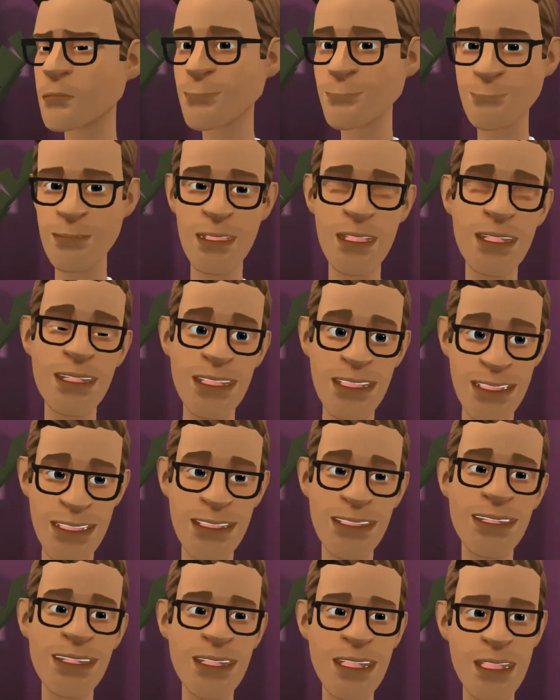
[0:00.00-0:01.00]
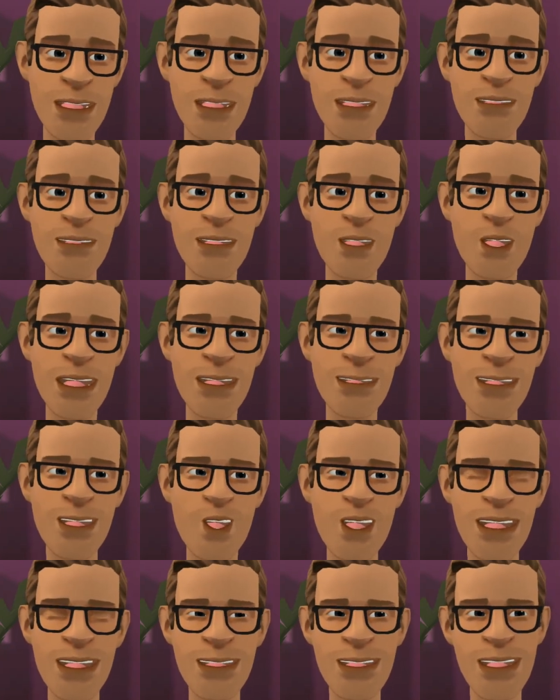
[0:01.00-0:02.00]
My dad and Nana laughed with me
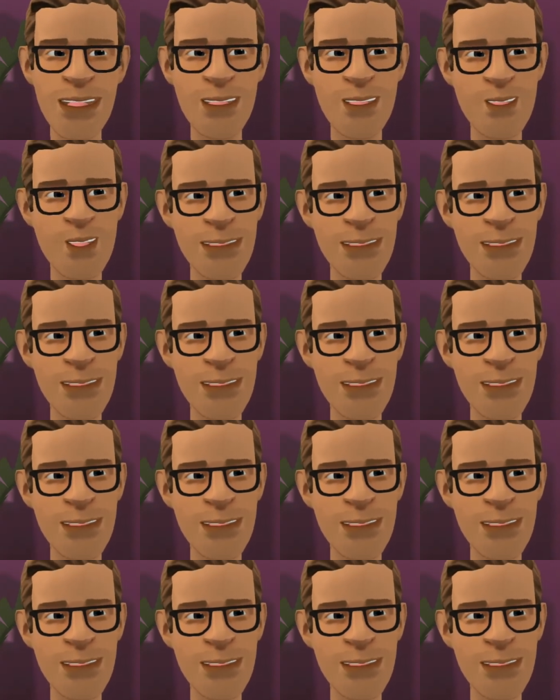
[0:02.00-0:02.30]
when I told